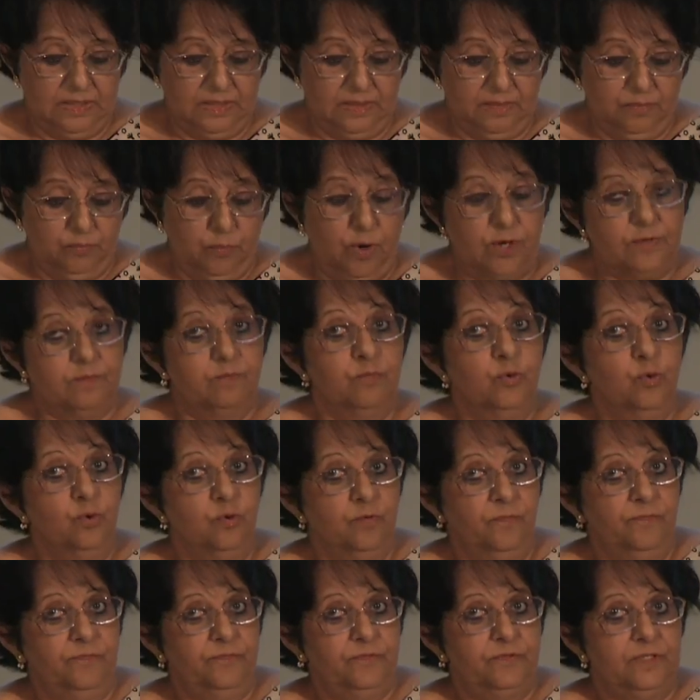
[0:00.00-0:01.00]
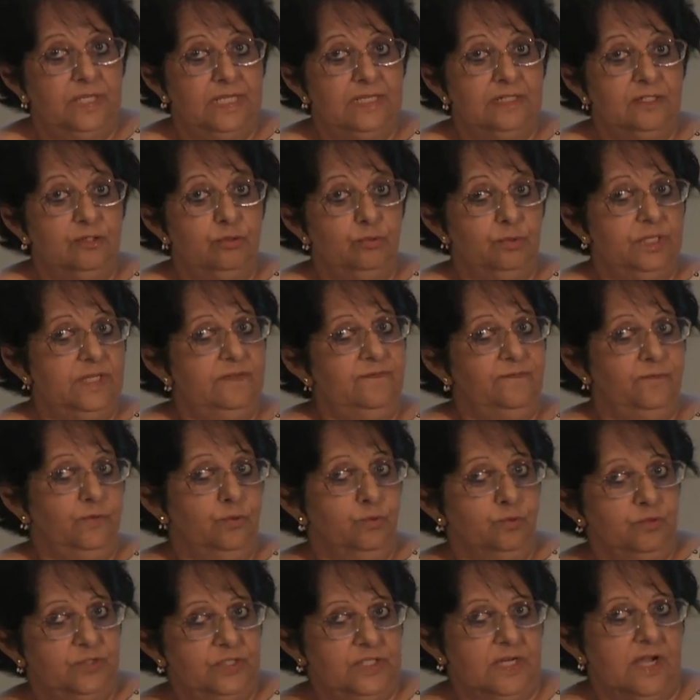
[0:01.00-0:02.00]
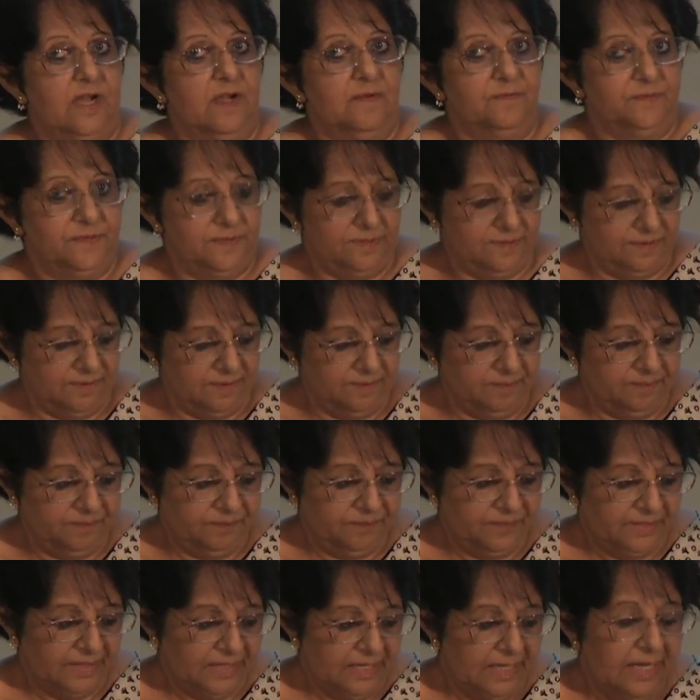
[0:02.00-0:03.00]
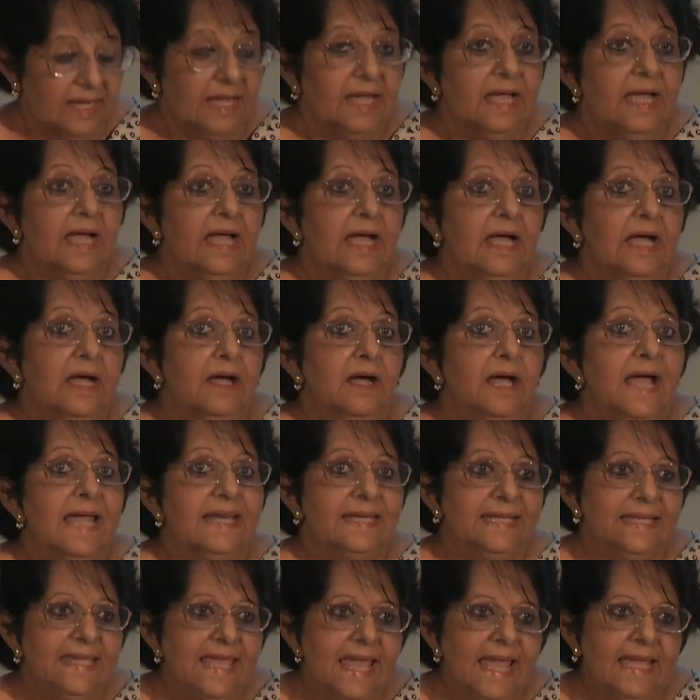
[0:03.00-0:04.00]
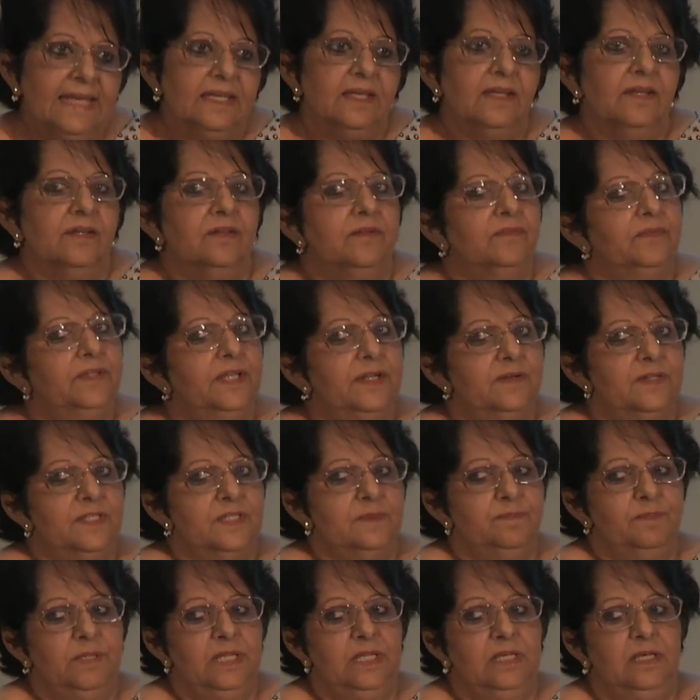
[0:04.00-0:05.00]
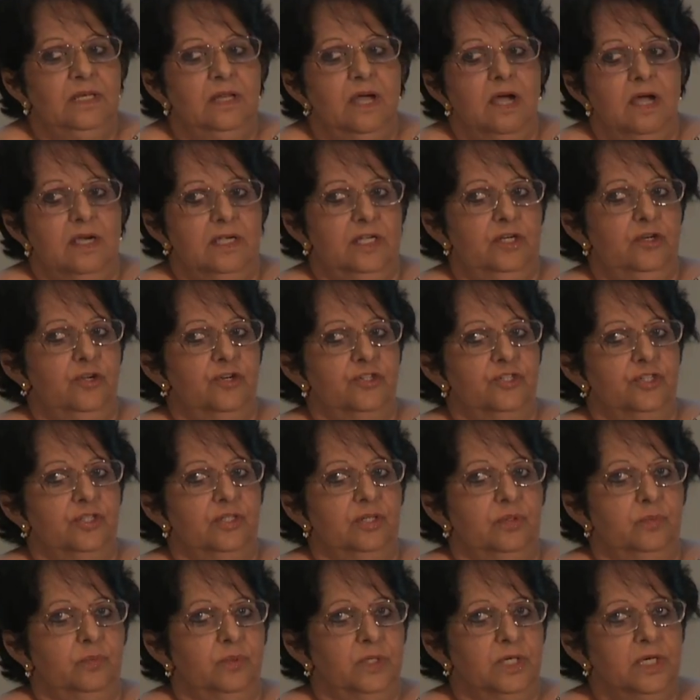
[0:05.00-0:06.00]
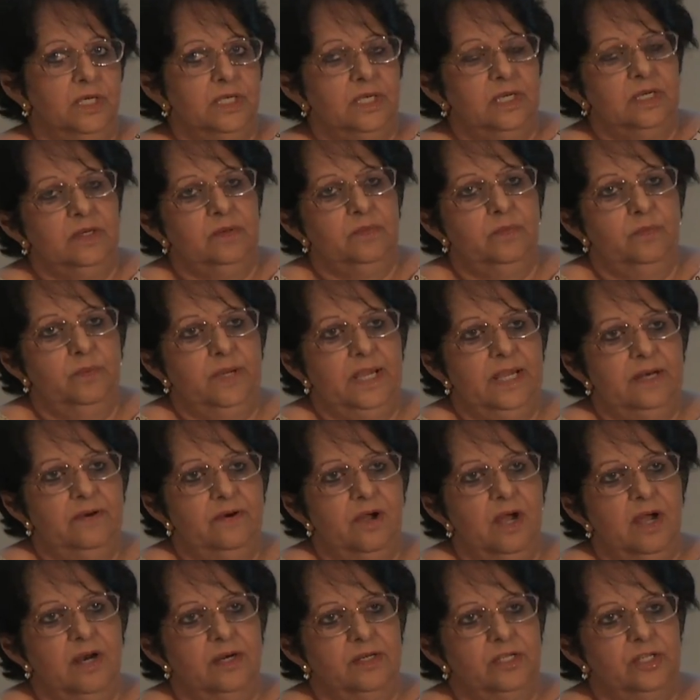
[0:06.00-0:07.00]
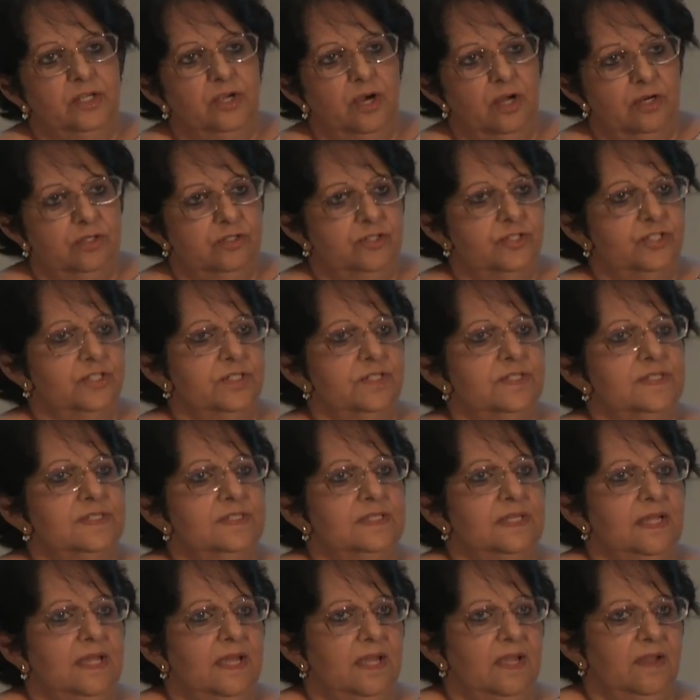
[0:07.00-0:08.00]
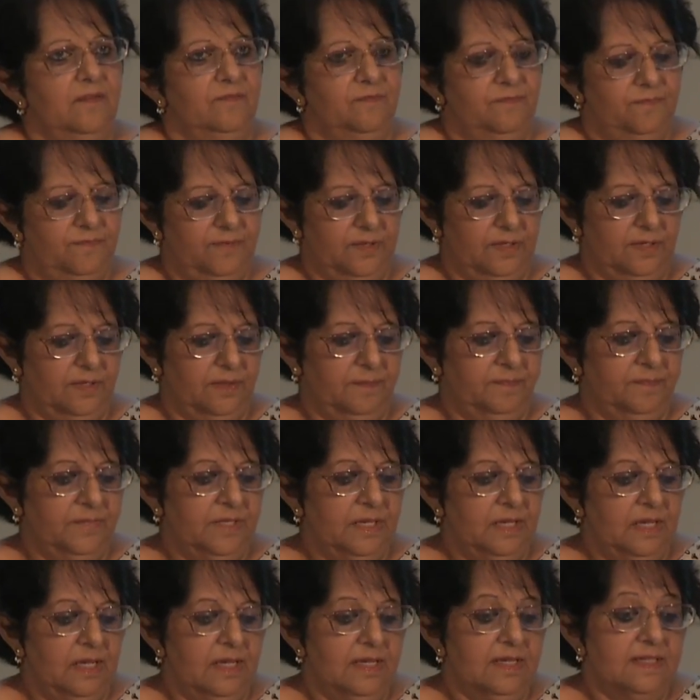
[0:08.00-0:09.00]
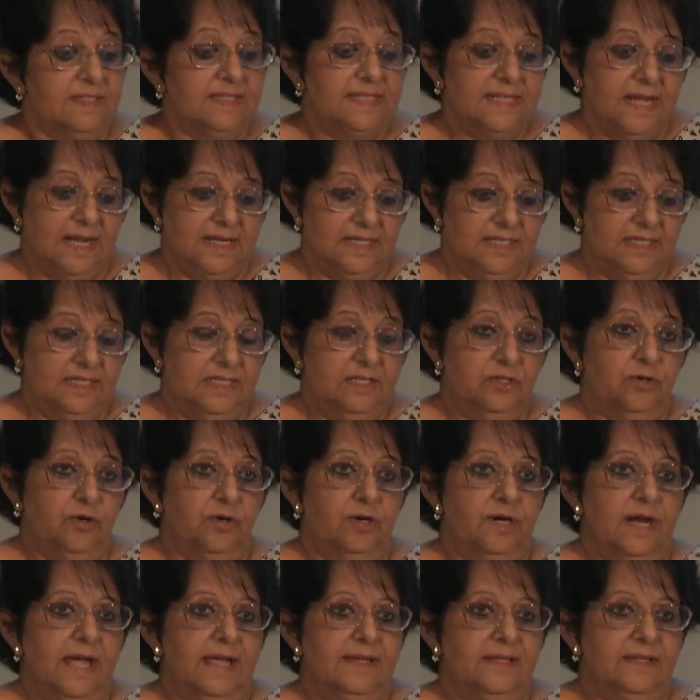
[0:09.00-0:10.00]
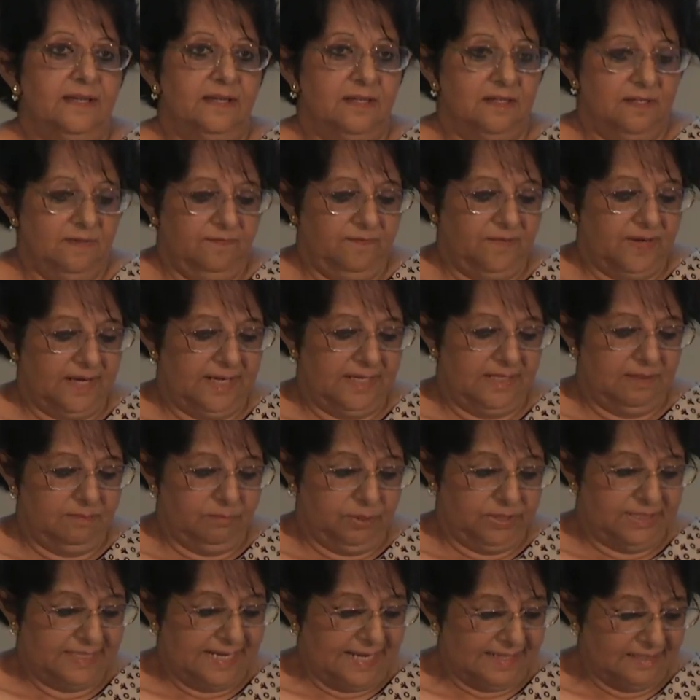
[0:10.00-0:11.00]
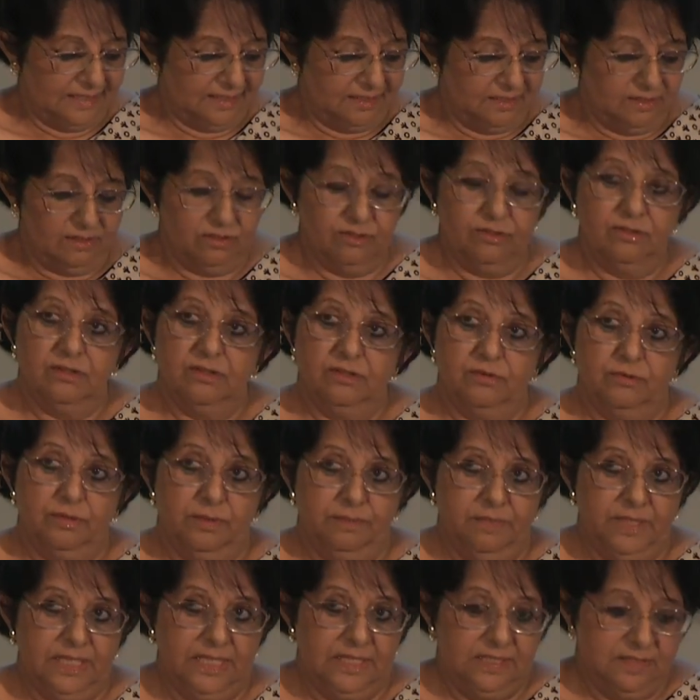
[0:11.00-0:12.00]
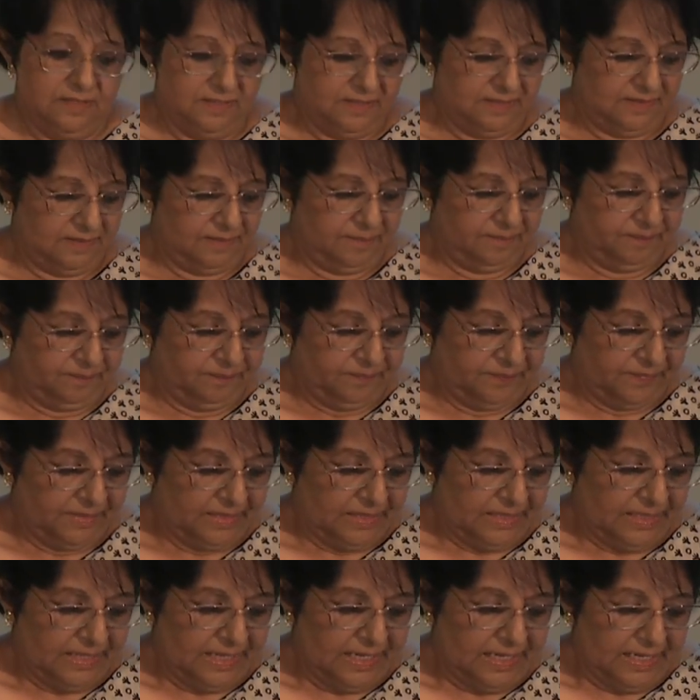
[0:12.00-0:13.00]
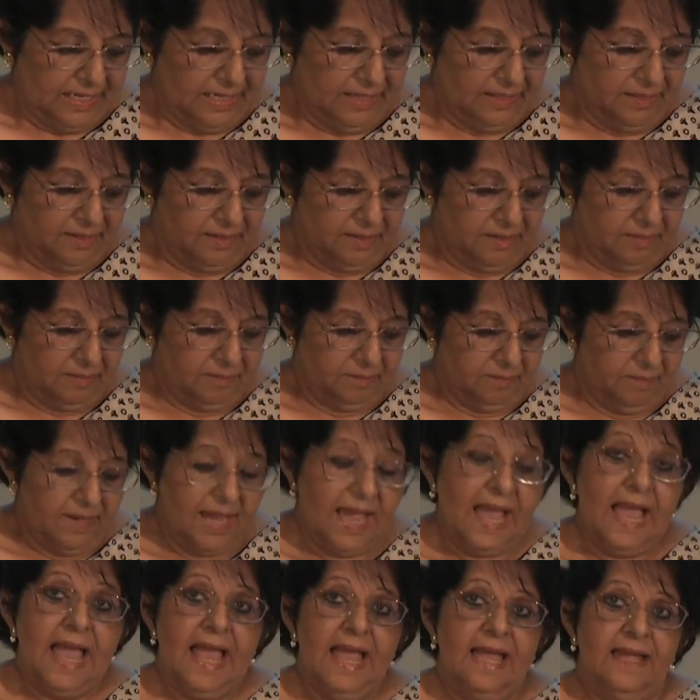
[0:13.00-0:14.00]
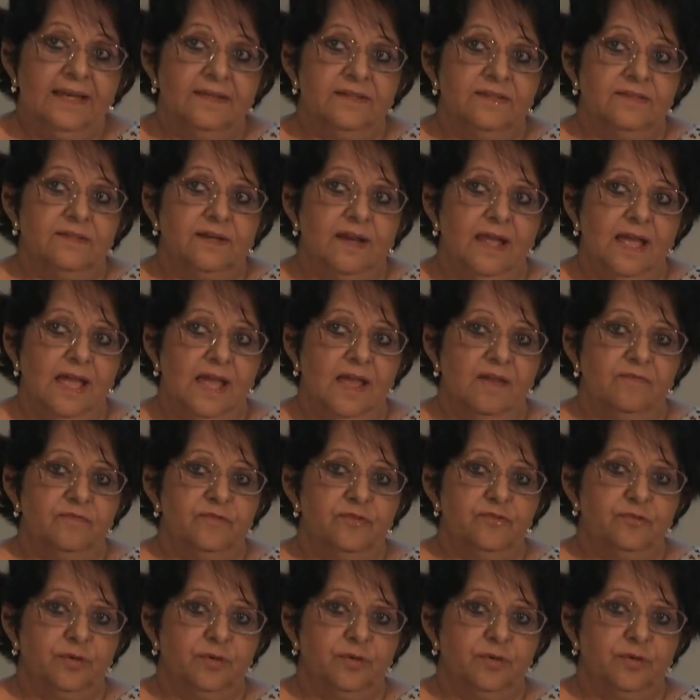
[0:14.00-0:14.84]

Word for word: uh, what moved included foodstuffs. Uh, and again, there has been archaeological work where archaeologists have um, studied or identified botanical remains. Um, and have